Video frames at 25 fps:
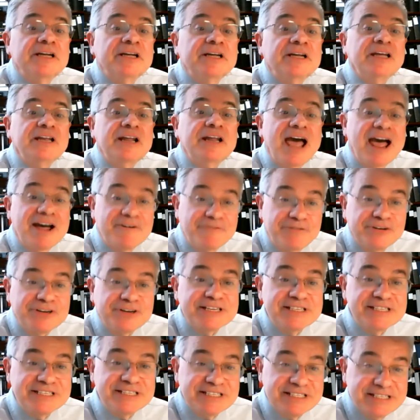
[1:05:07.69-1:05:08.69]
in
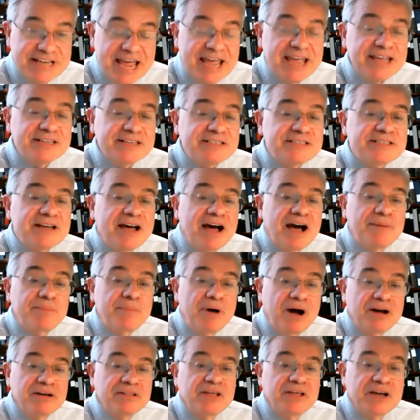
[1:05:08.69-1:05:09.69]
African states
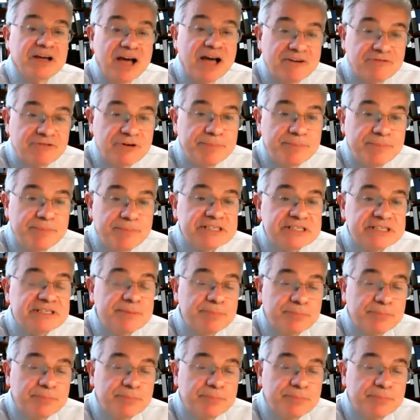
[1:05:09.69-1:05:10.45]
among the governments and